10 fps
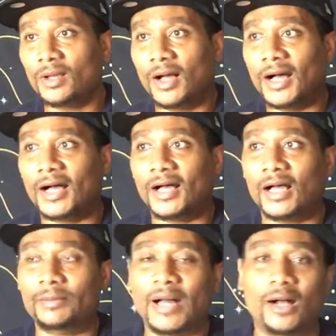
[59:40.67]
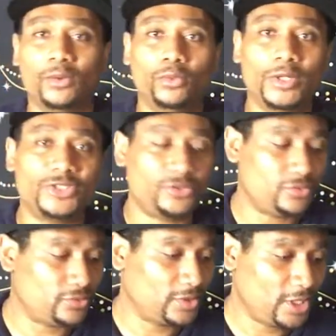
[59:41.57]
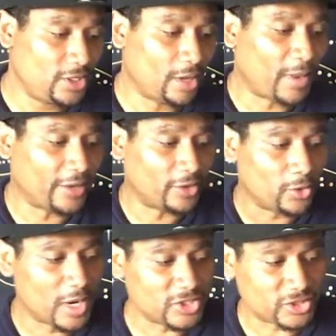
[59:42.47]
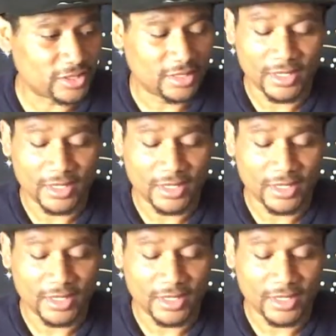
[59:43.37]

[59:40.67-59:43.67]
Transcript: uh, about what you about your question.